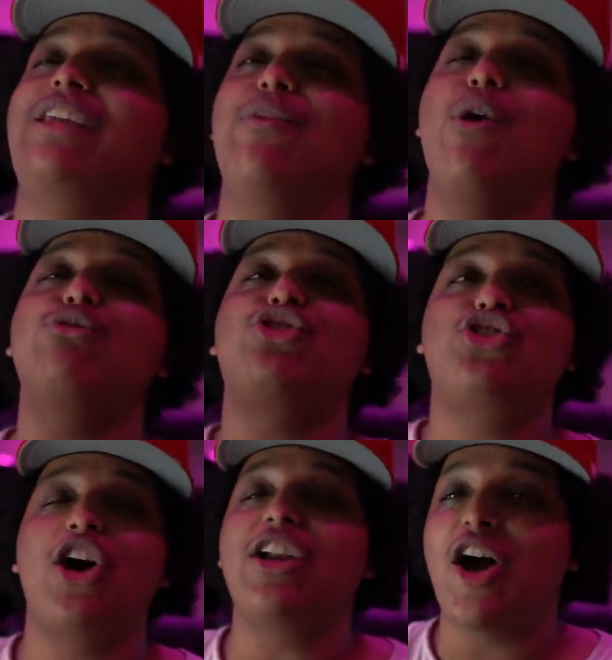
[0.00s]
they won't
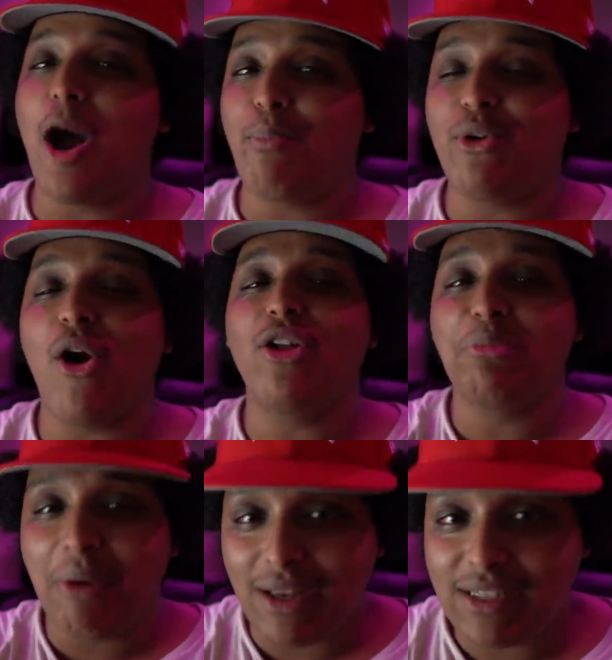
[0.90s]
shut up with all the
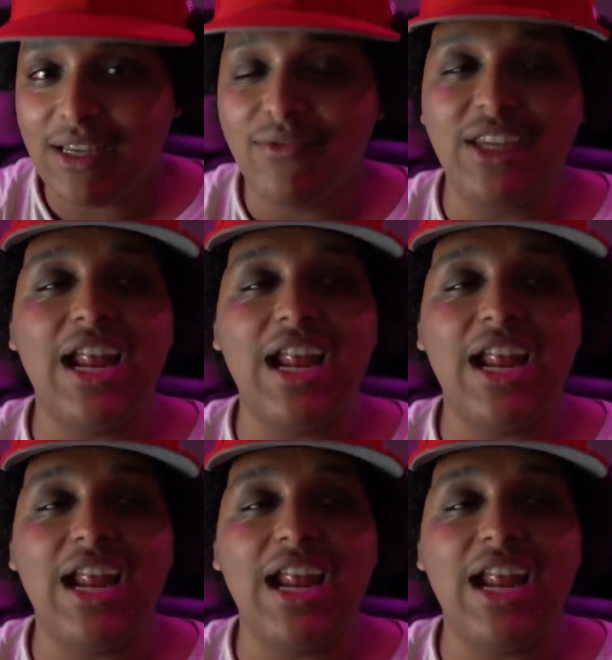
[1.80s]
positivity.